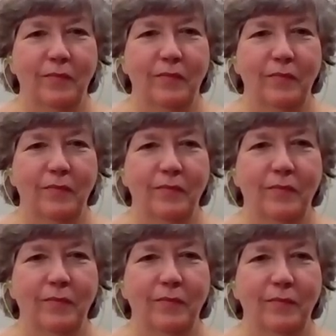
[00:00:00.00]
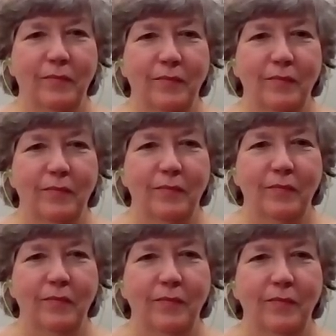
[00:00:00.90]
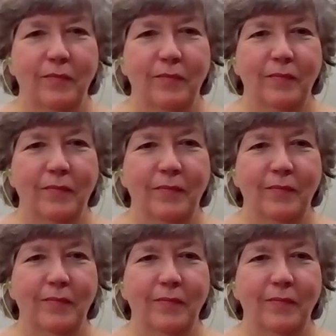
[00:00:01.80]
The person shown says nothing.